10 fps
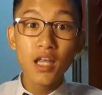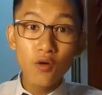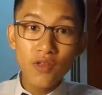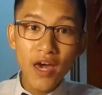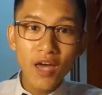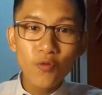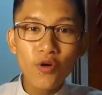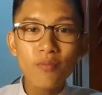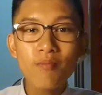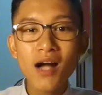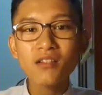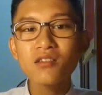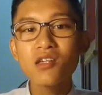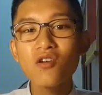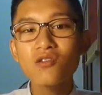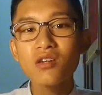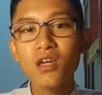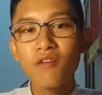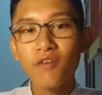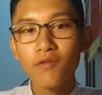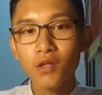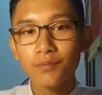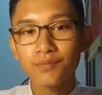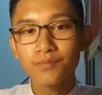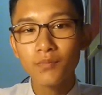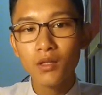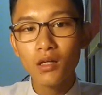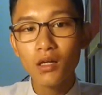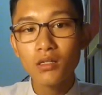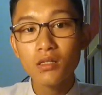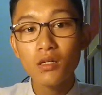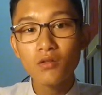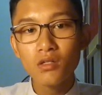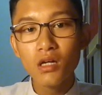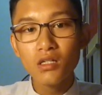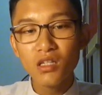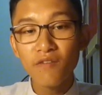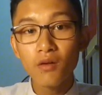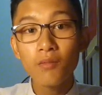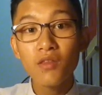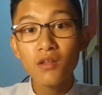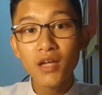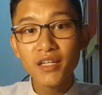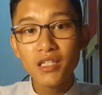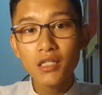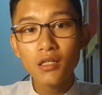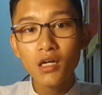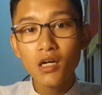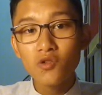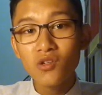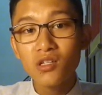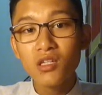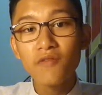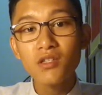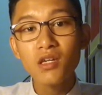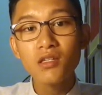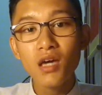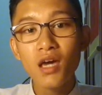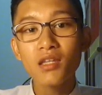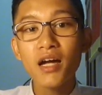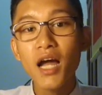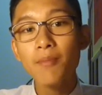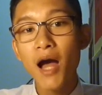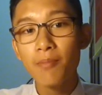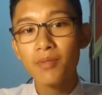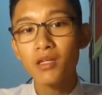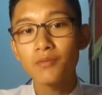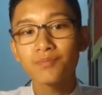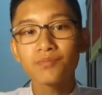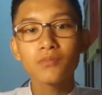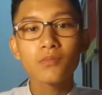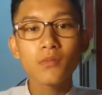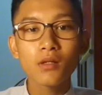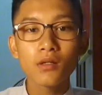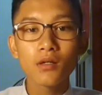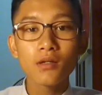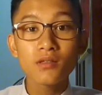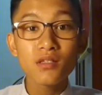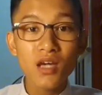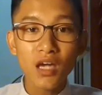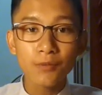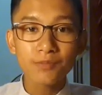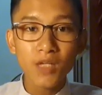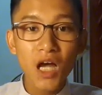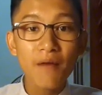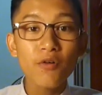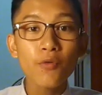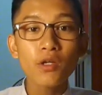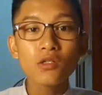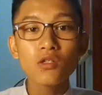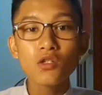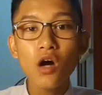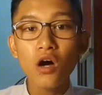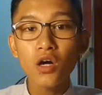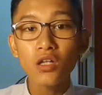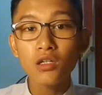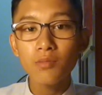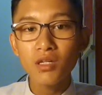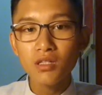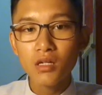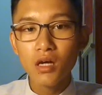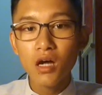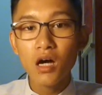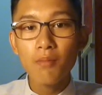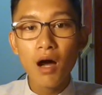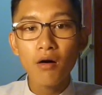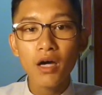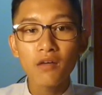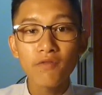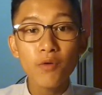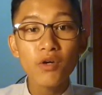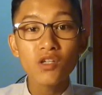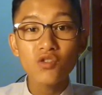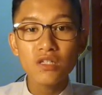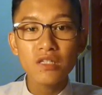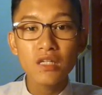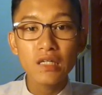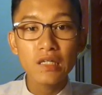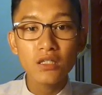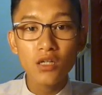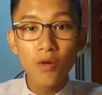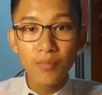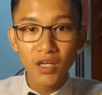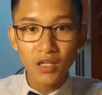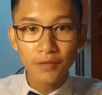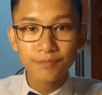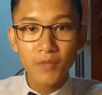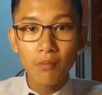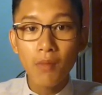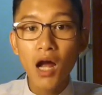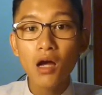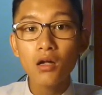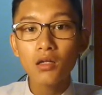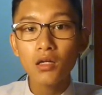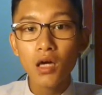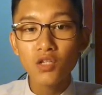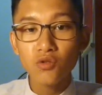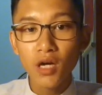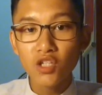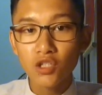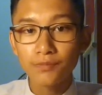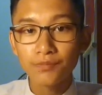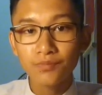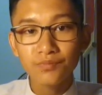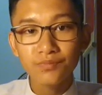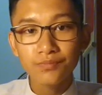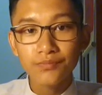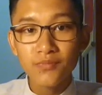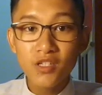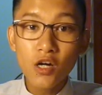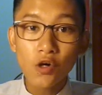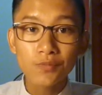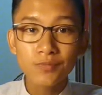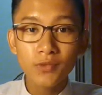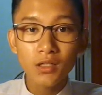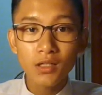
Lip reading: Hello there and welcome back to CLCK15. It's Tuesday, September the 19th, 2017, and I am happy. Today, I'm going to talk a little bit about a very interesting topic, my early education. So,